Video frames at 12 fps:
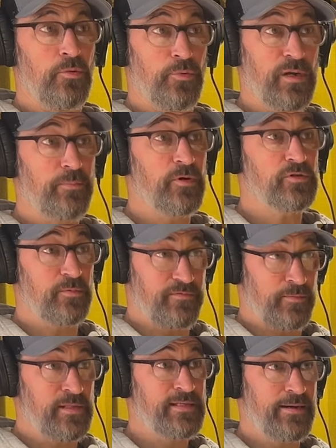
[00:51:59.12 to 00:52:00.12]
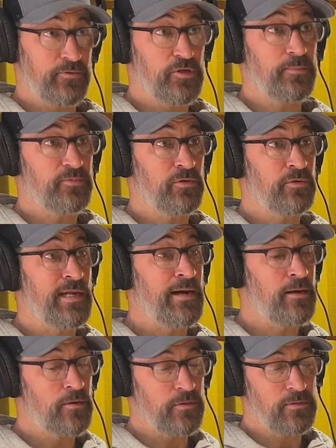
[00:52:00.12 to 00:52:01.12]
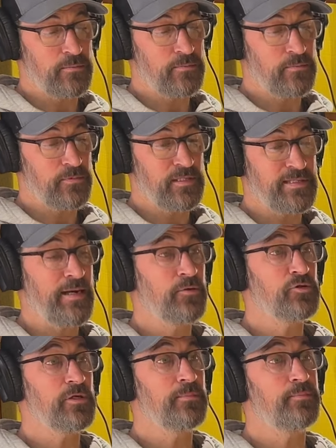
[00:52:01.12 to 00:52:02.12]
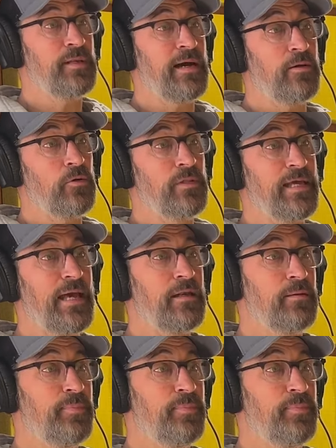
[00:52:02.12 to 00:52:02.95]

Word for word: Reimbursement from the township. So now the township not only had to